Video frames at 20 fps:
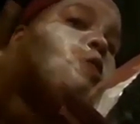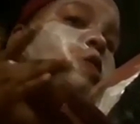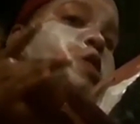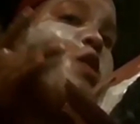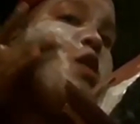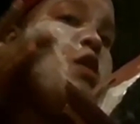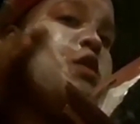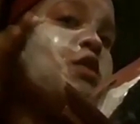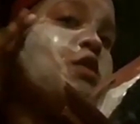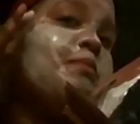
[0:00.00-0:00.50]

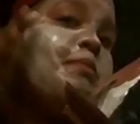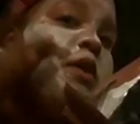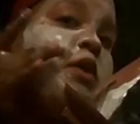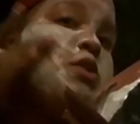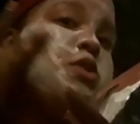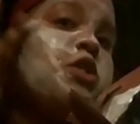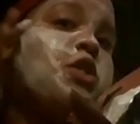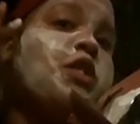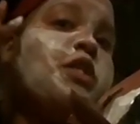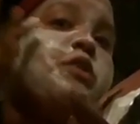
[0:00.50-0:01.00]
It
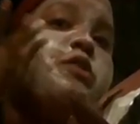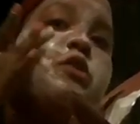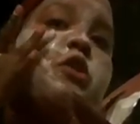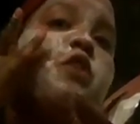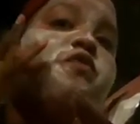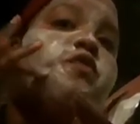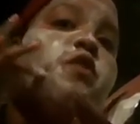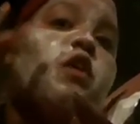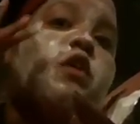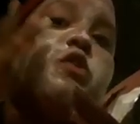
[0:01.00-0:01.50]
smells good, and so
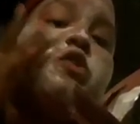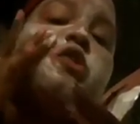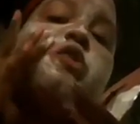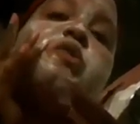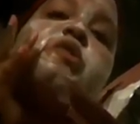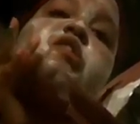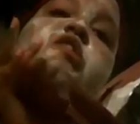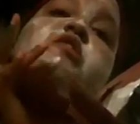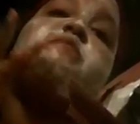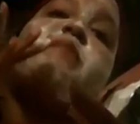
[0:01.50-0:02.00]
far
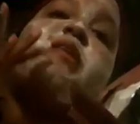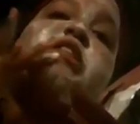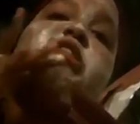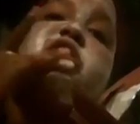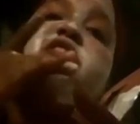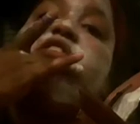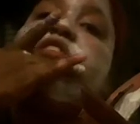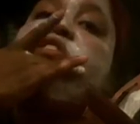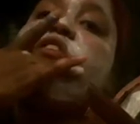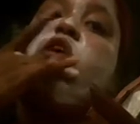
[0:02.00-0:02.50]
so good. My
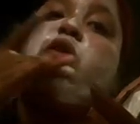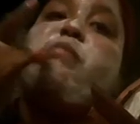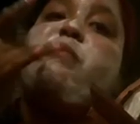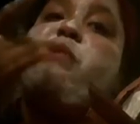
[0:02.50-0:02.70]
cheeks aren't